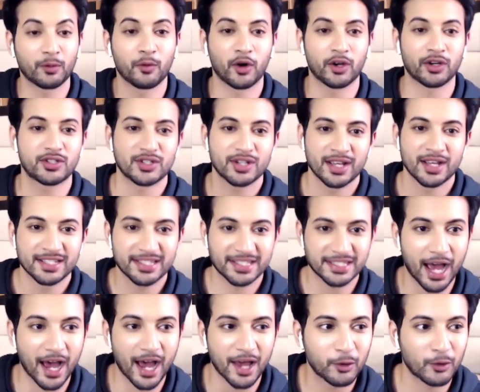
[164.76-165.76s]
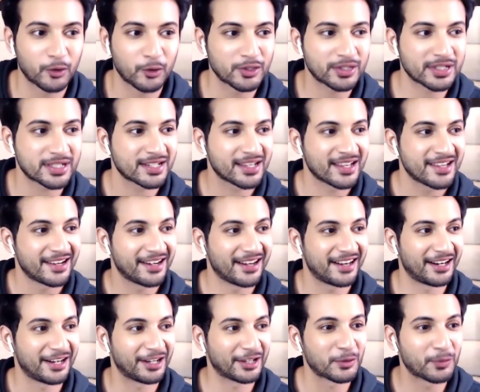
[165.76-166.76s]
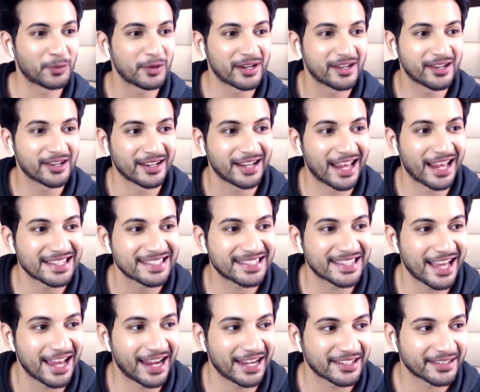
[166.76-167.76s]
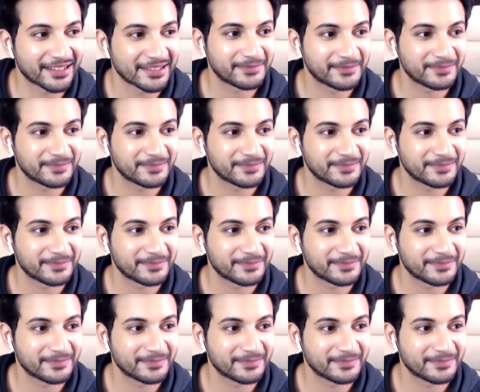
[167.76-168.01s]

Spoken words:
you watch Star Host, you will realize that